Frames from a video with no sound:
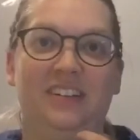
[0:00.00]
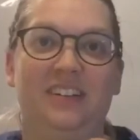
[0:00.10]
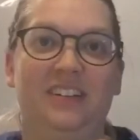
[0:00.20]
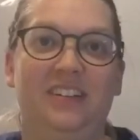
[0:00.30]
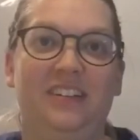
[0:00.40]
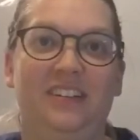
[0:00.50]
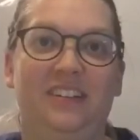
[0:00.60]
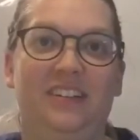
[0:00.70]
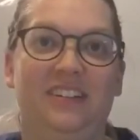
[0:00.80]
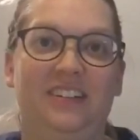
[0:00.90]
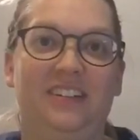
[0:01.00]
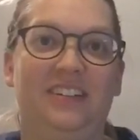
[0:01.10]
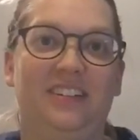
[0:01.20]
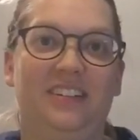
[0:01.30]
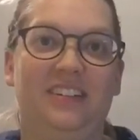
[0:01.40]

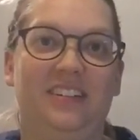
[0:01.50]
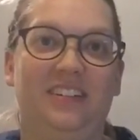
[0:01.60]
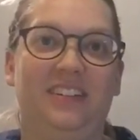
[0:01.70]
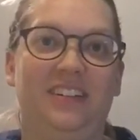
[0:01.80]
No one is speaking in this clip.